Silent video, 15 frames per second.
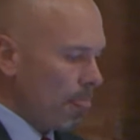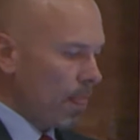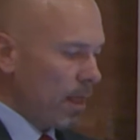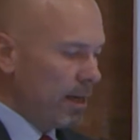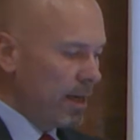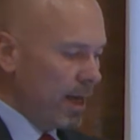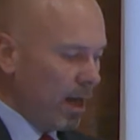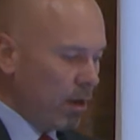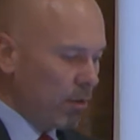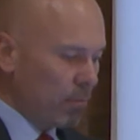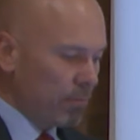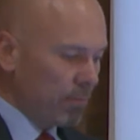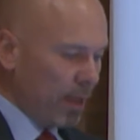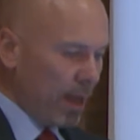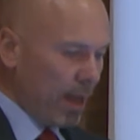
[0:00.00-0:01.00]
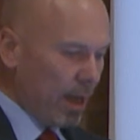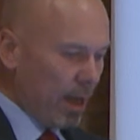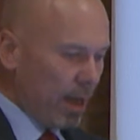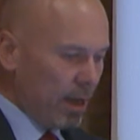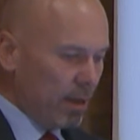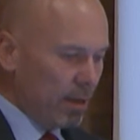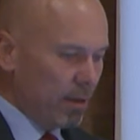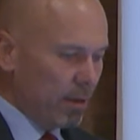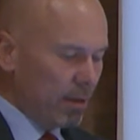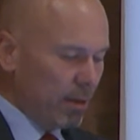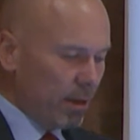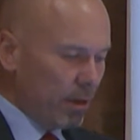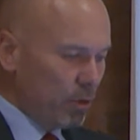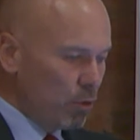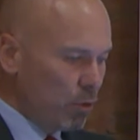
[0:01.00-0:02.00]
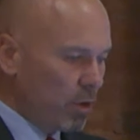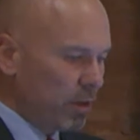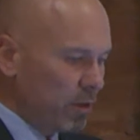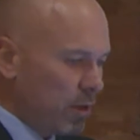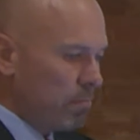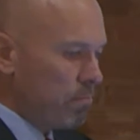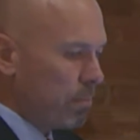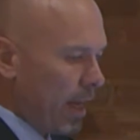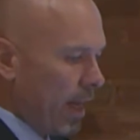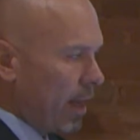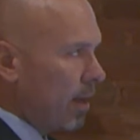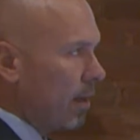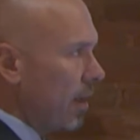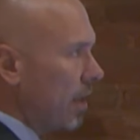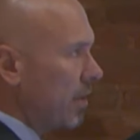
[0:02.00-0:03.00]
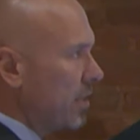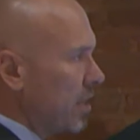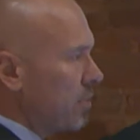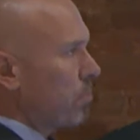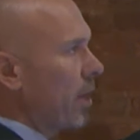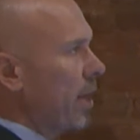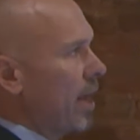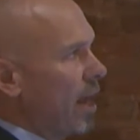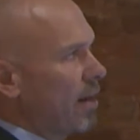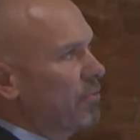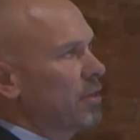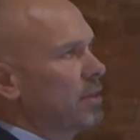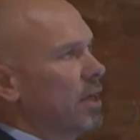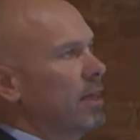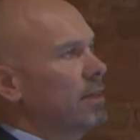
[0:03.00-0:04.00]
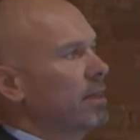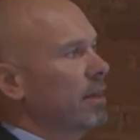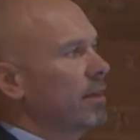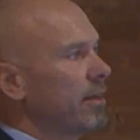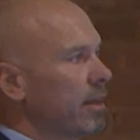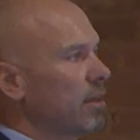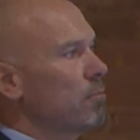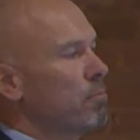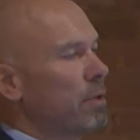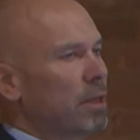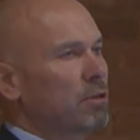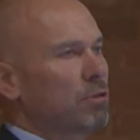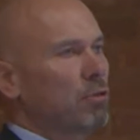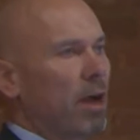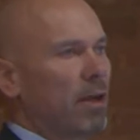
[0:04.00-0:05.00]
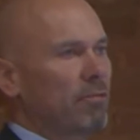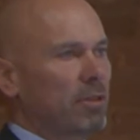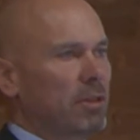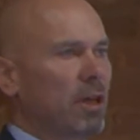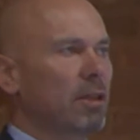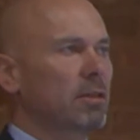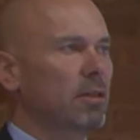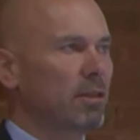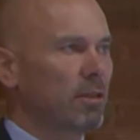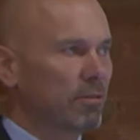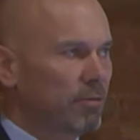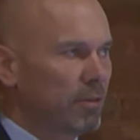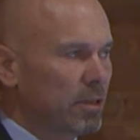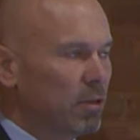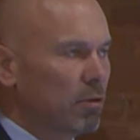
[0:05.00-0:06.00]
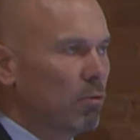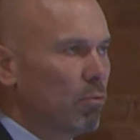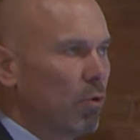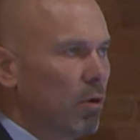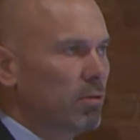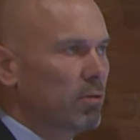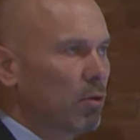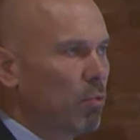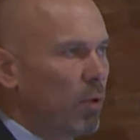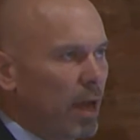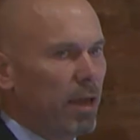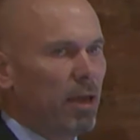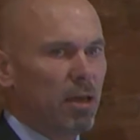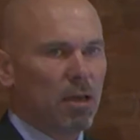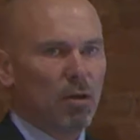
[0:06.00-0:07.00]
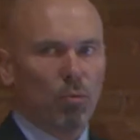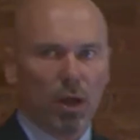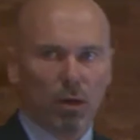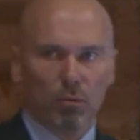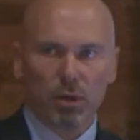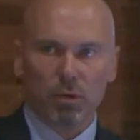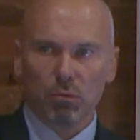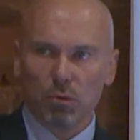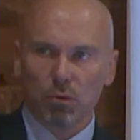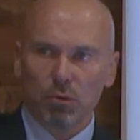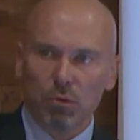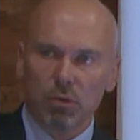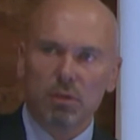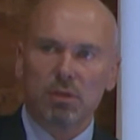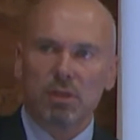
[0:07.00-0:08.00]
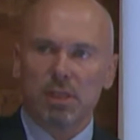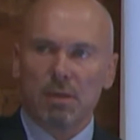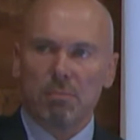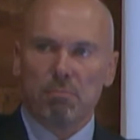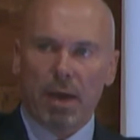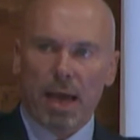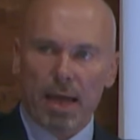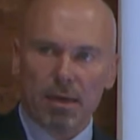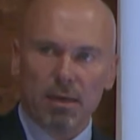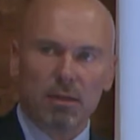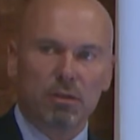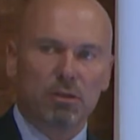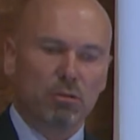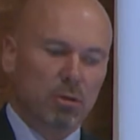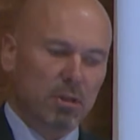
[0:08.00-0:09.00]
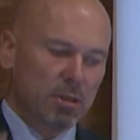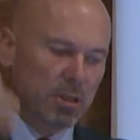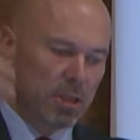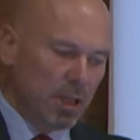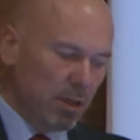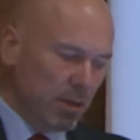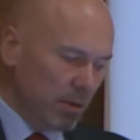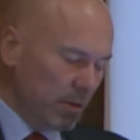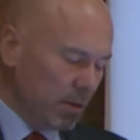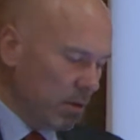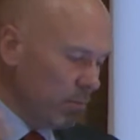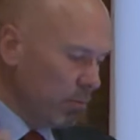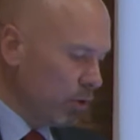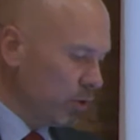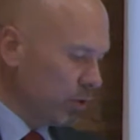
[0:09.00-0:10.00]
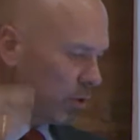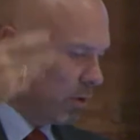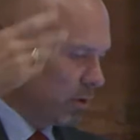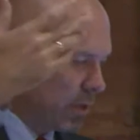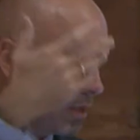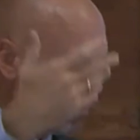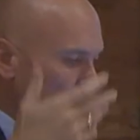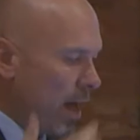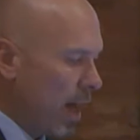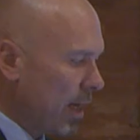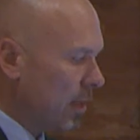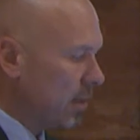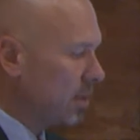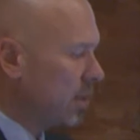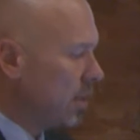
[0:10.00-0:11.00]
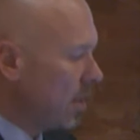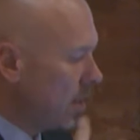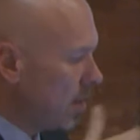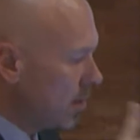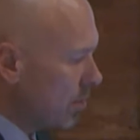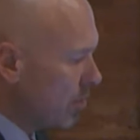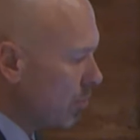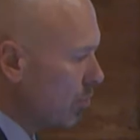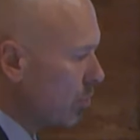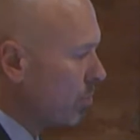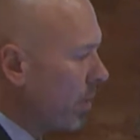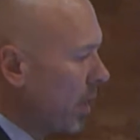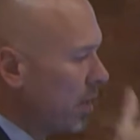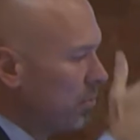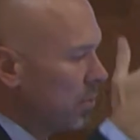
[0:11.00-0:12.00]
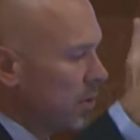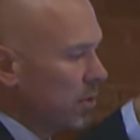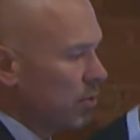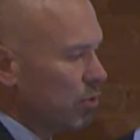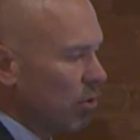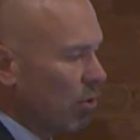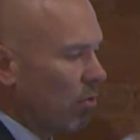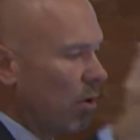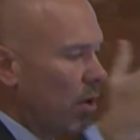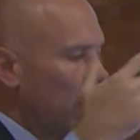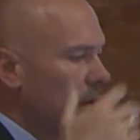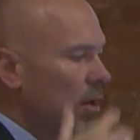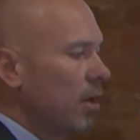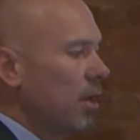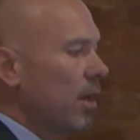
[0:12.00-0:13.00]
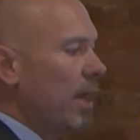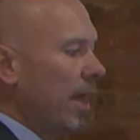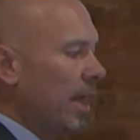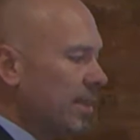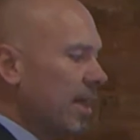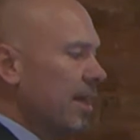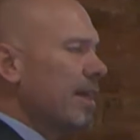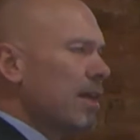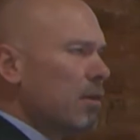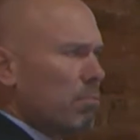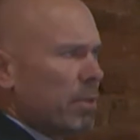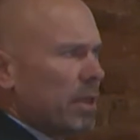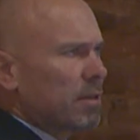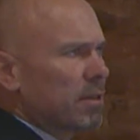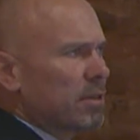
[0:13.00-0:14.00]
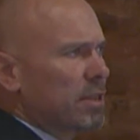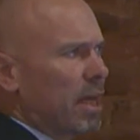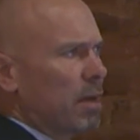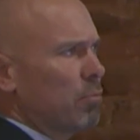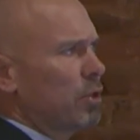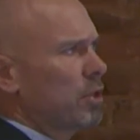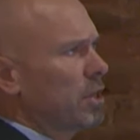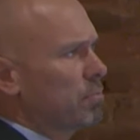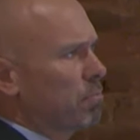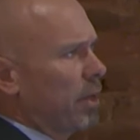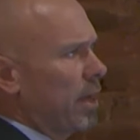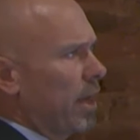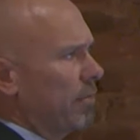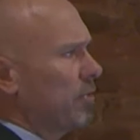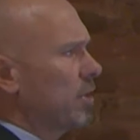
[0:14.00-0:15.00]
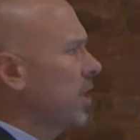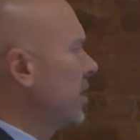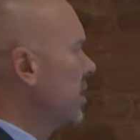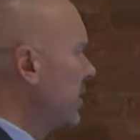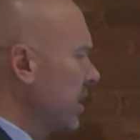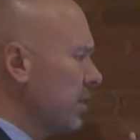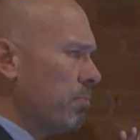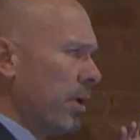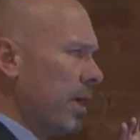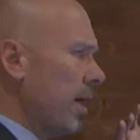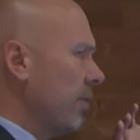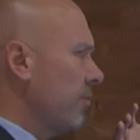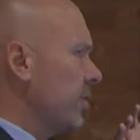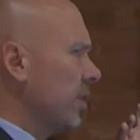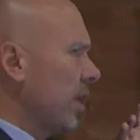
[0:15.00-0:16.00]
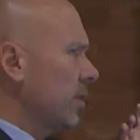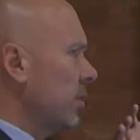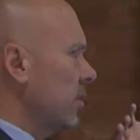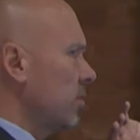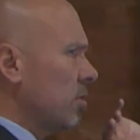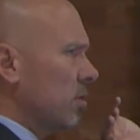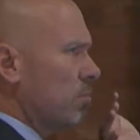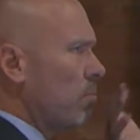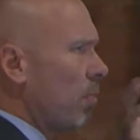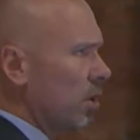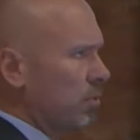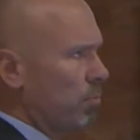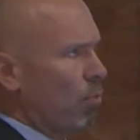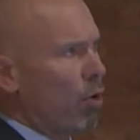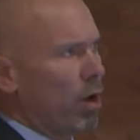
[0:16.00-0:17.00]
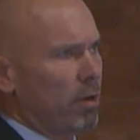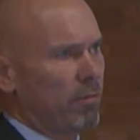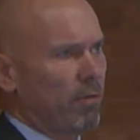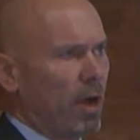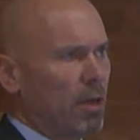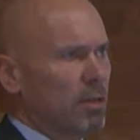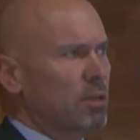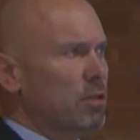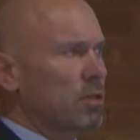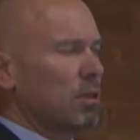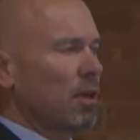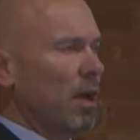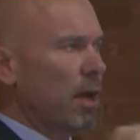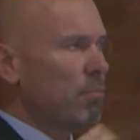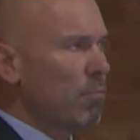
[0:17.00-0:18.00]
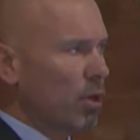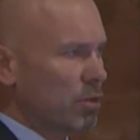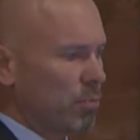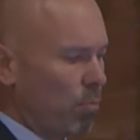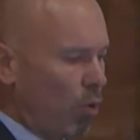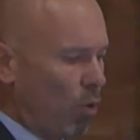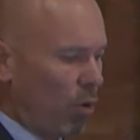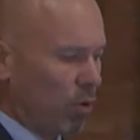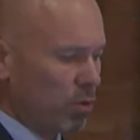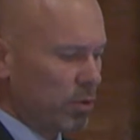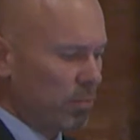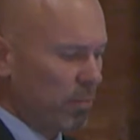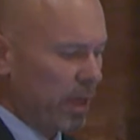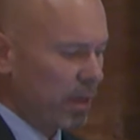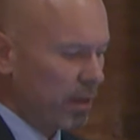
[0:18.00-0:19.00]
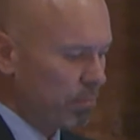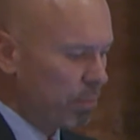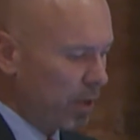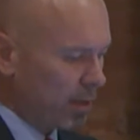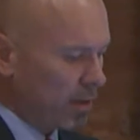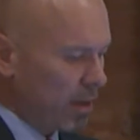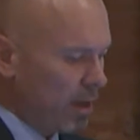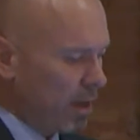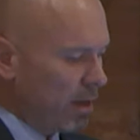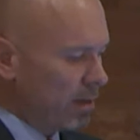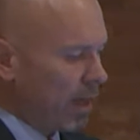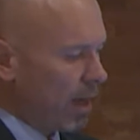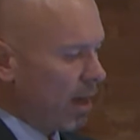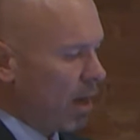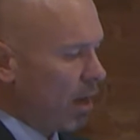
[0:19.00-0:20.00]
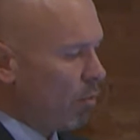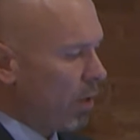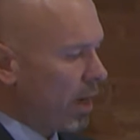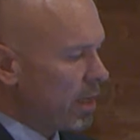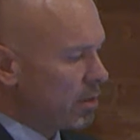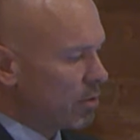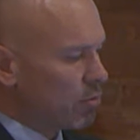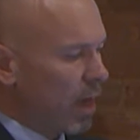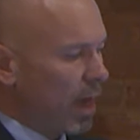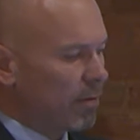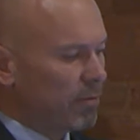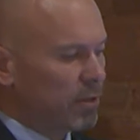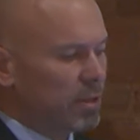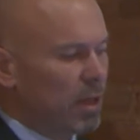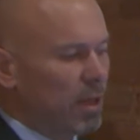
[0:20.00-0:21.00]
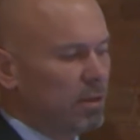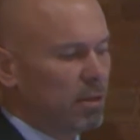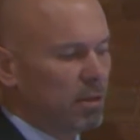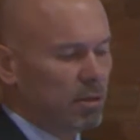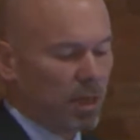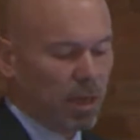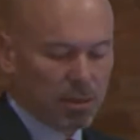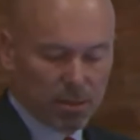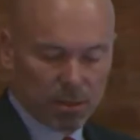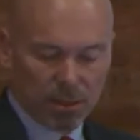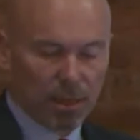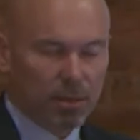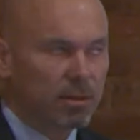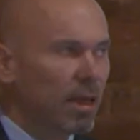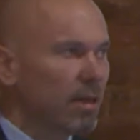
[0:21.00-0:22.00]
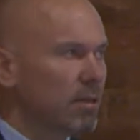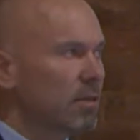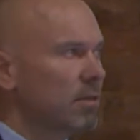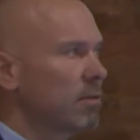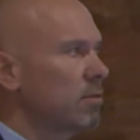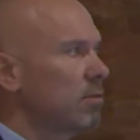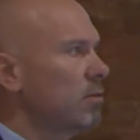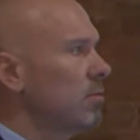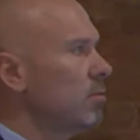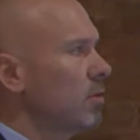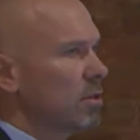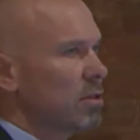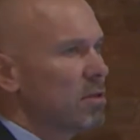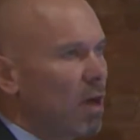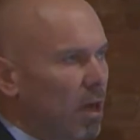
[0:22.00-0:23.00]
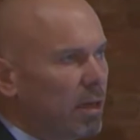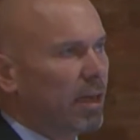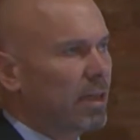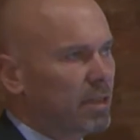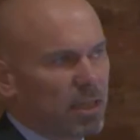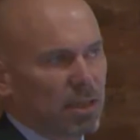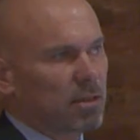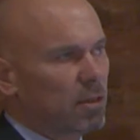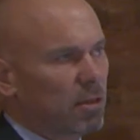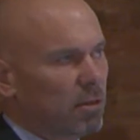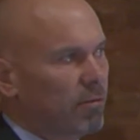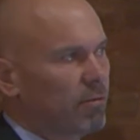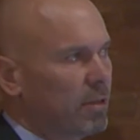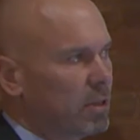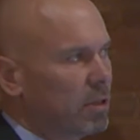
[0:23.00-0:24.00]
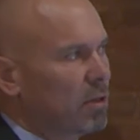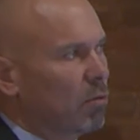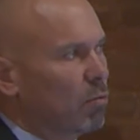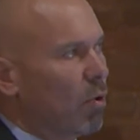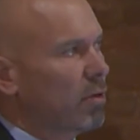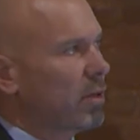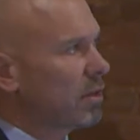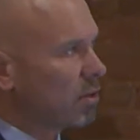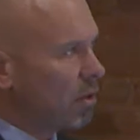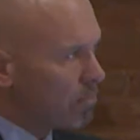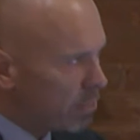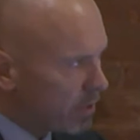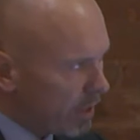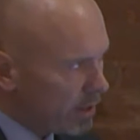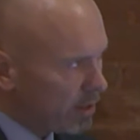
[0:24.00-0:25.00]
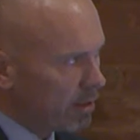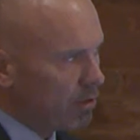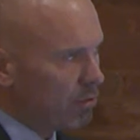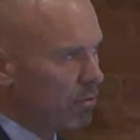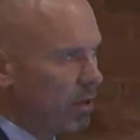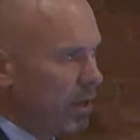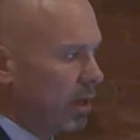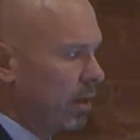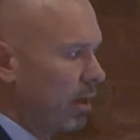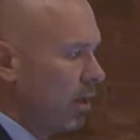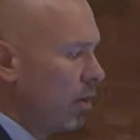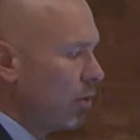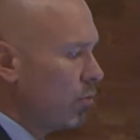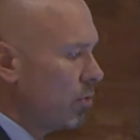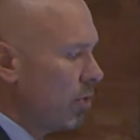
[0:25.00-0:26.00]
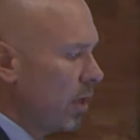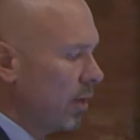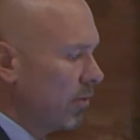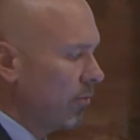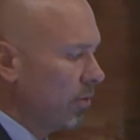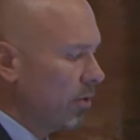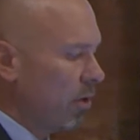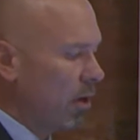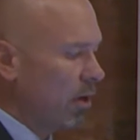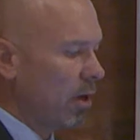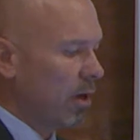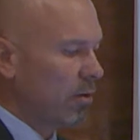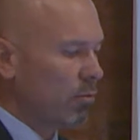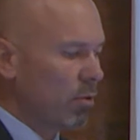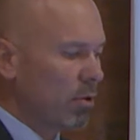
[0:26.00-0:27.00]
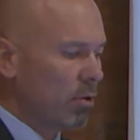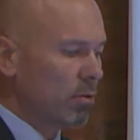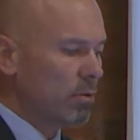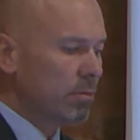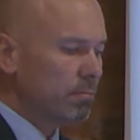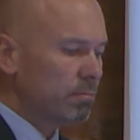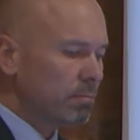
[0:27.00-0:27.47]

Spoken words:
Now, you can compare display advertising a little bit to advertising in the physical world in a way, well, you can see banners, you can see commercials in magazines, newspapers, and so on. It's a little bit the same with display advertising. Display advertising is just much more advanced and much more automated. But there are ways to advertise on the internet that does not exist in the physical world. That's completely unique for the online world.